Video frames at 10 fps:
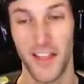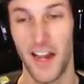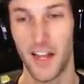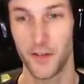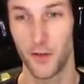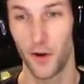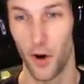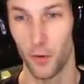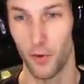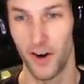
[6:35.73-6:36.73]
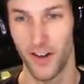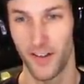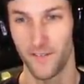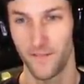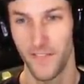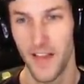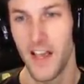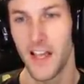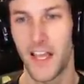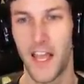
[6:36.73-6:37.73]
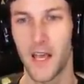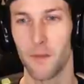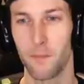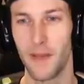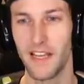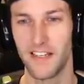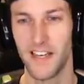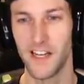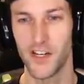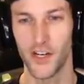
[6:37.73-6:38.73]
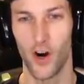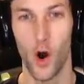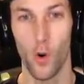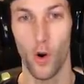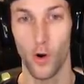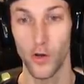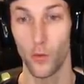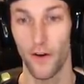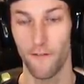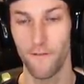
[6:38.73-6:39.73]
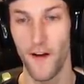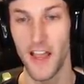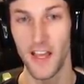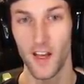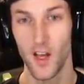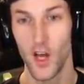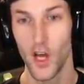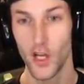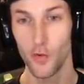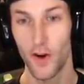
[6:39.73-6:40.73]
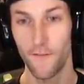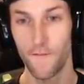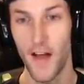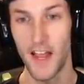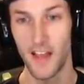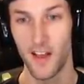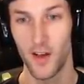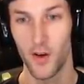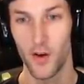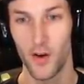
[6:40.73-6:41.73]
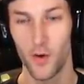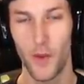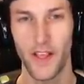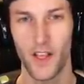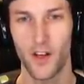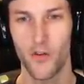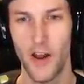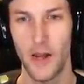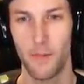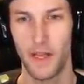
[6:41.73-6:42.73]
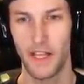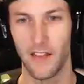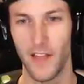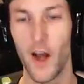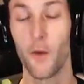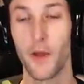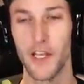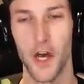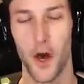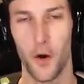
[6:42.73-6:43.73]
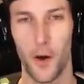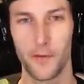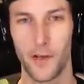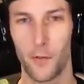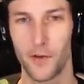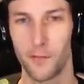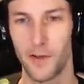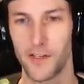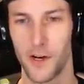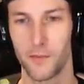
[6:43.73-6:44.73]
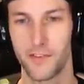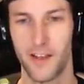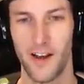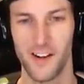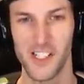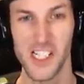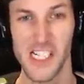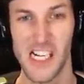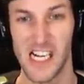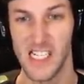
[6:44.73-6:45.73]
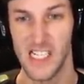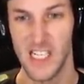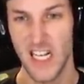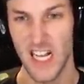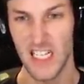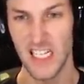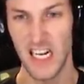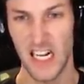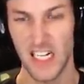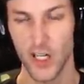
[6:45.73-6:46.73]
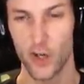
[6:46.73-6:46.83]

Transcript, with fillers: did they not do their homework? Can't beat teacher. Oh, oh you wanna fight? You wanna fight? Wait, Granny Piggy. There we go. I was like, where's my jump scare? Ugh. Ugh.